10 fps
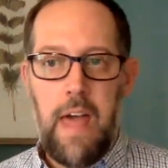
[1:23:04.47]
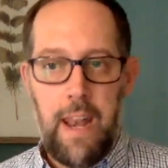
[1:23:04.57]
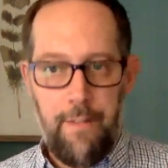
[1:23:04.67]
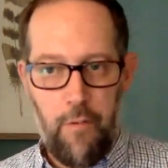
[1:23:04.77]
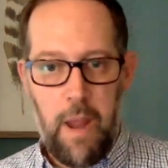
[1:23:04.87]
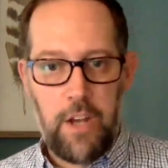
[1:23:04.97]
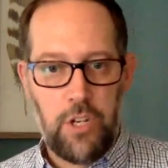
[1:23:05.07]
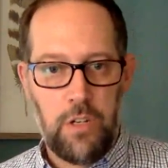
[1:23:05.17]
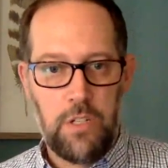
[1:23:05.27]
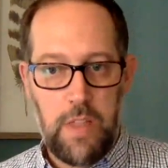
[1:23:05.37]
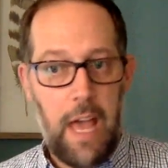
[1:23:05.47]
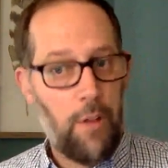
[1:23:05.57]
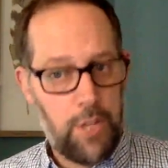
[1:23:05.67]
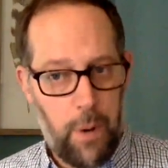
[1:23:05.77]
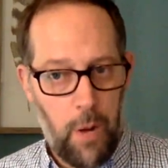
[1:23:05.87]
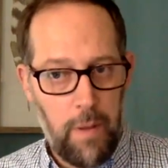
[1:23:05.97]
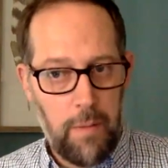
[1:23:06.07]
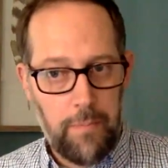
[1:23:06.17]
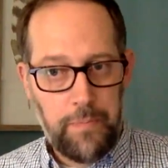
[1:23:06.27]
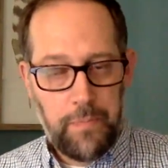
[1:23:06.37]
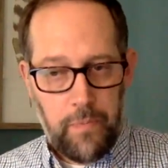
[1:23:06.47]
that information to the health department,